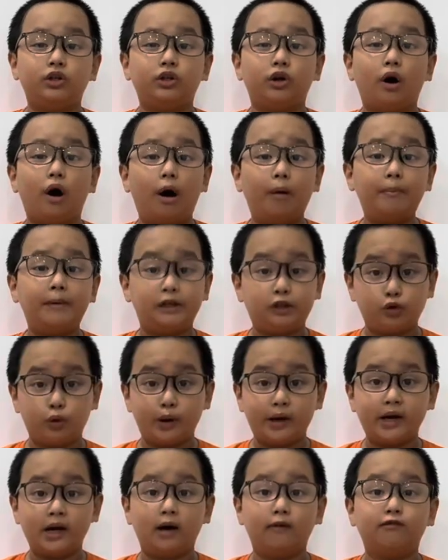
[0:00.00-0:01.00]

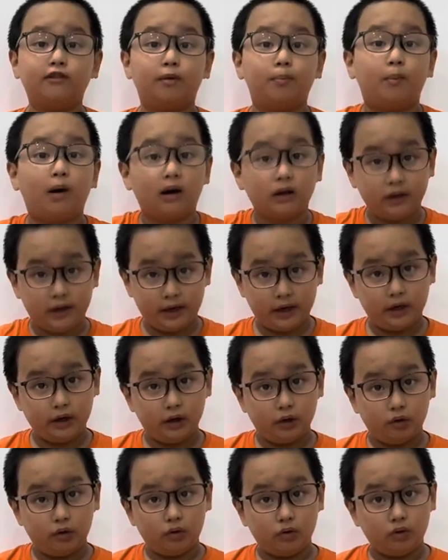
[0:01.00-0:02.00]
geometry of the molecule.